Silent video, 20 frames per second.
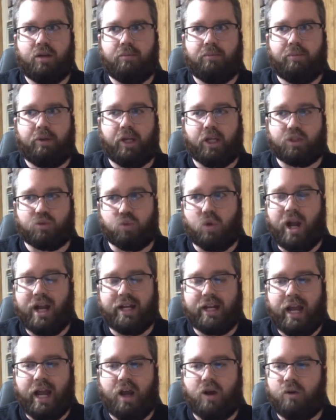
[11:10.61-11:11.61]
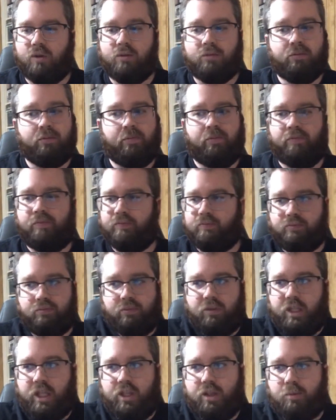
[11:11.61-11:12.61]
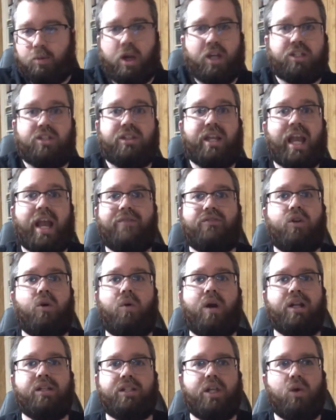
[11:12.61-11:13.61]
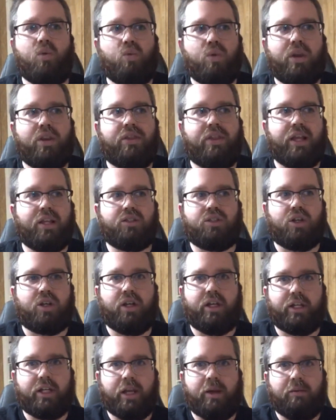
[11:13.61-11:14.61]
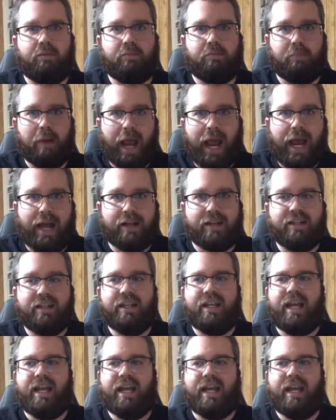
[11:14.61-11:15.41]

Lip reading: Because right now, in the present, they have no idea when things are going to get bad.